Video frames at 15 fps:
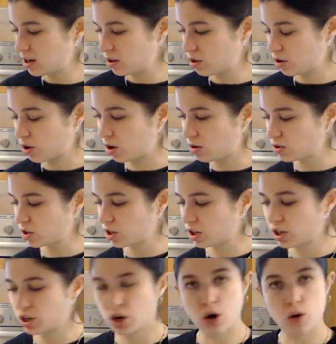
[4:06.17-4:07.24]
They're also
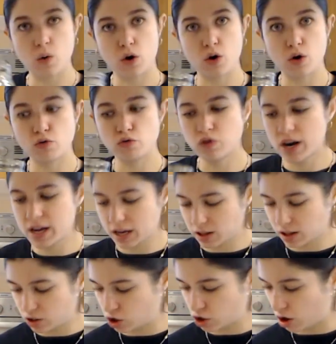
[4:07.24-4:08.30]
going to go right in
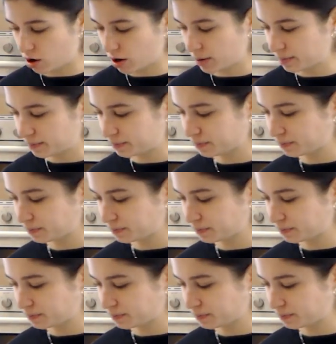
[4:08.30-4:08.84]
the jar.